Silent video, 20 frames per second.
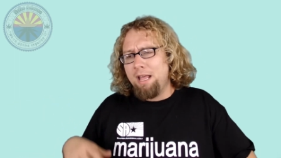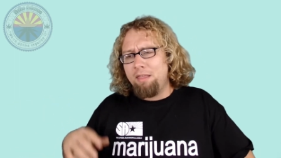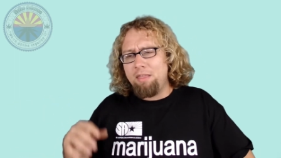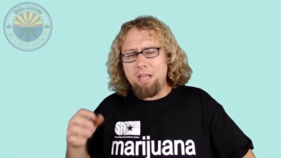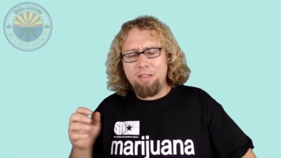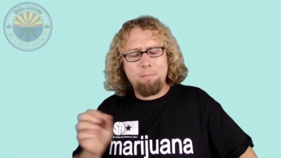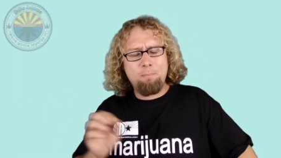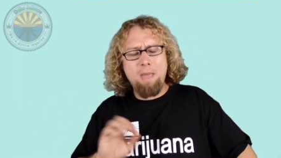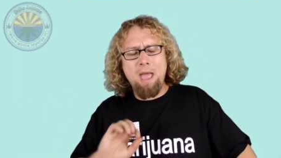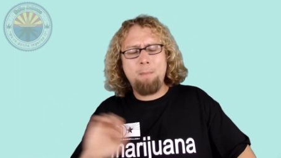
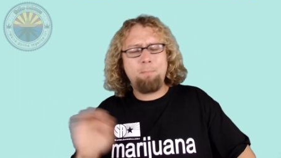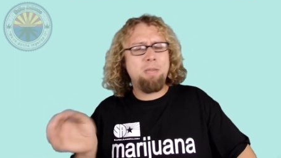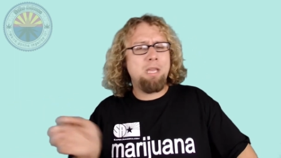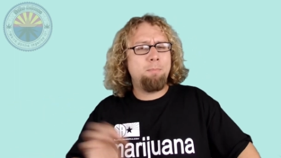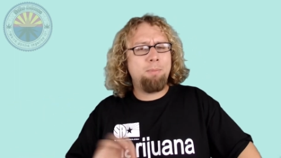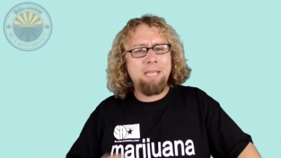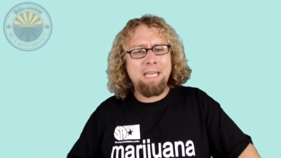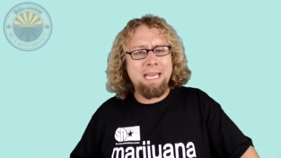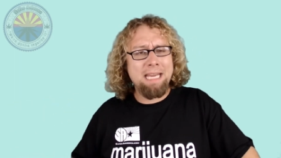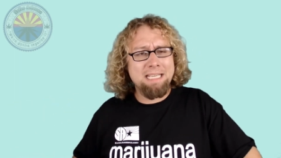that M P
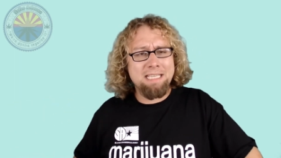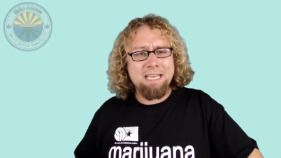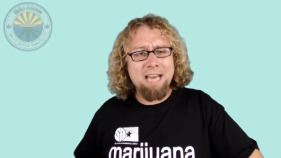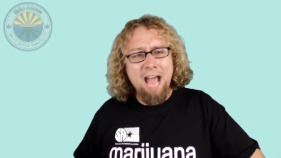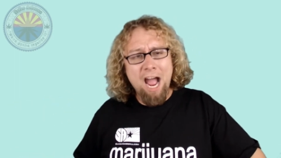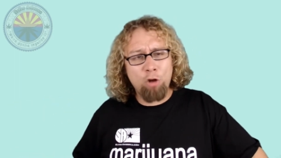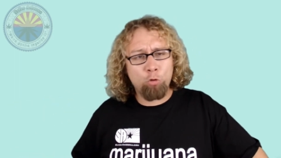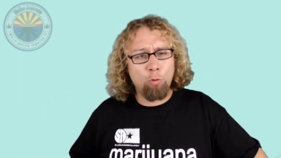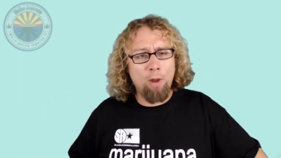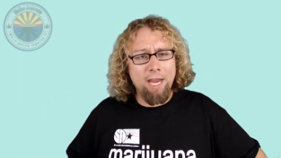P is
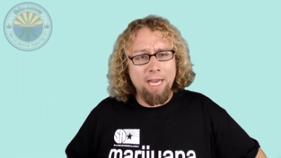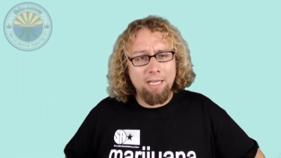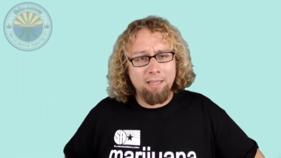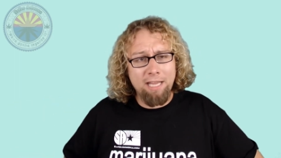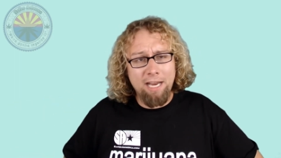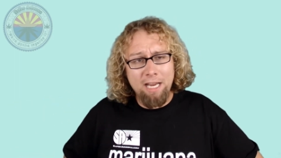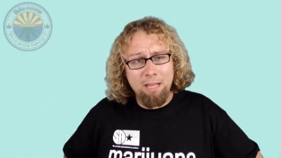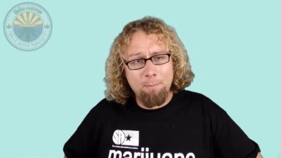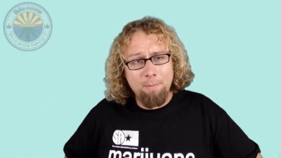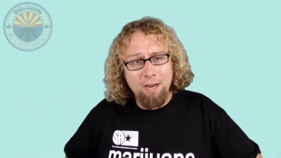not
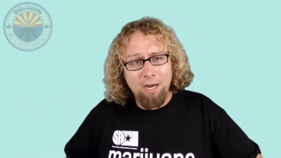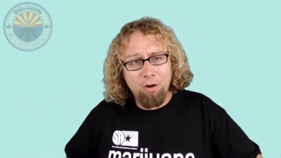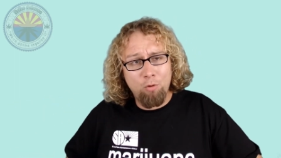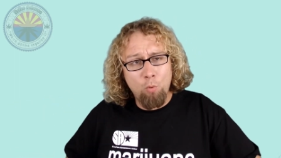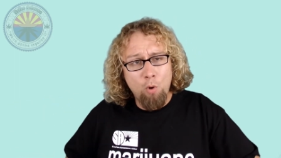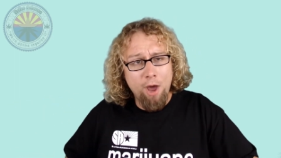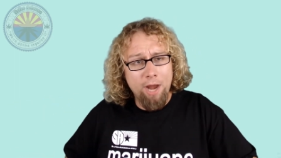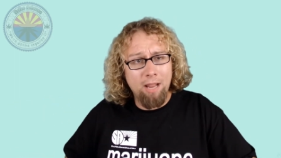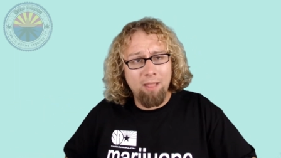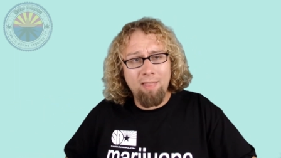regulating
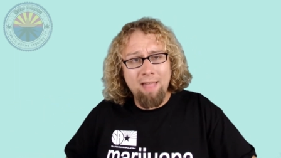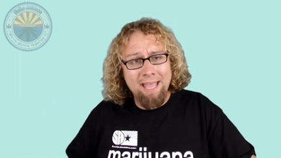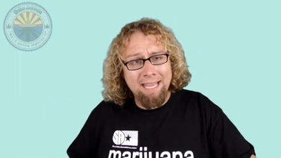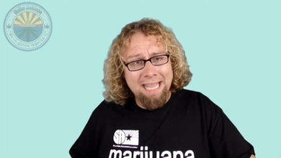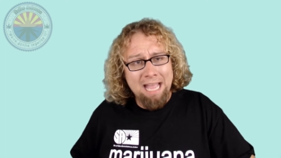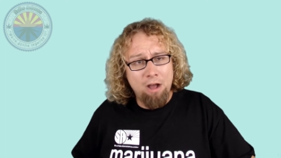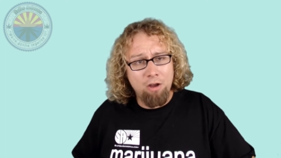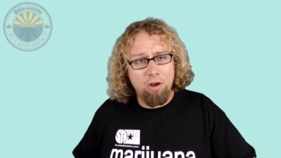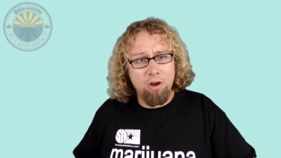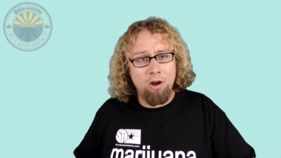marijuana like
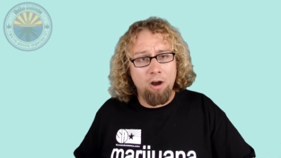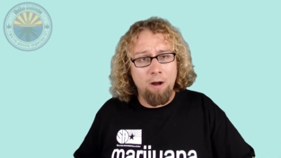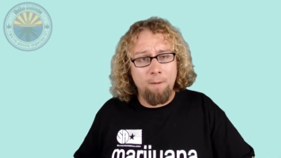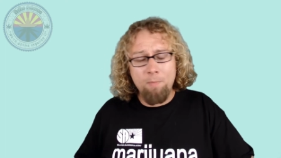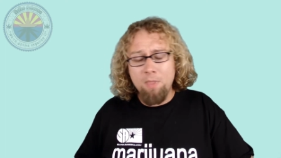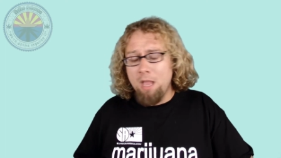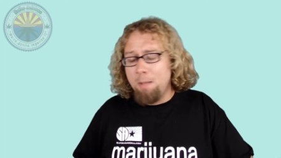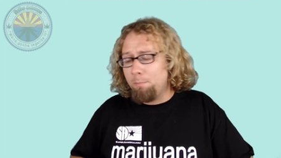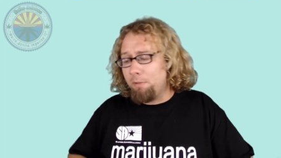alcohol,